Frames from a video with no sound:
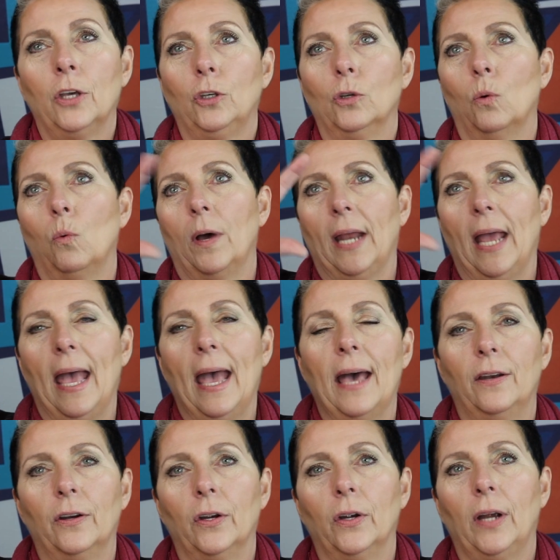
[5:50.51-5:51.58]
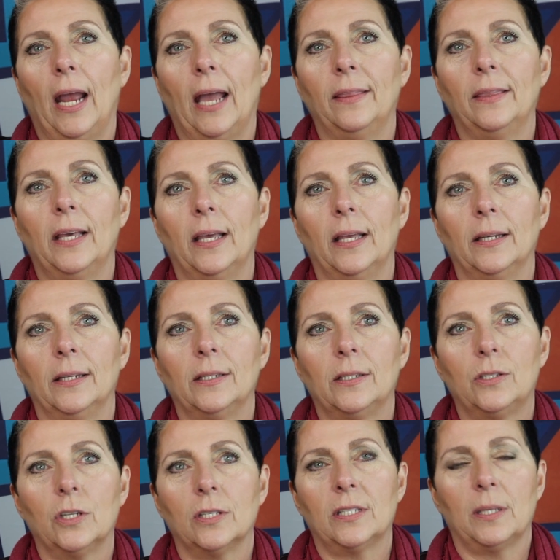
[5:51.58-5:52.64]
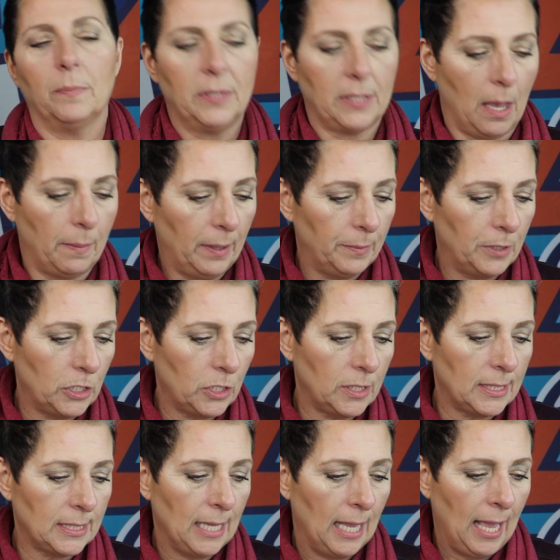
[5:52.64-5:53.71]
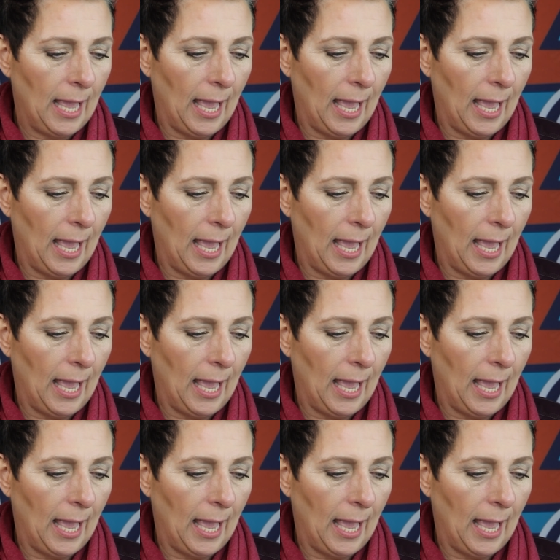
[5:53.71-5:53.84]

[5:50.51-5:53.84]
you'll want a header and then just some sub-images.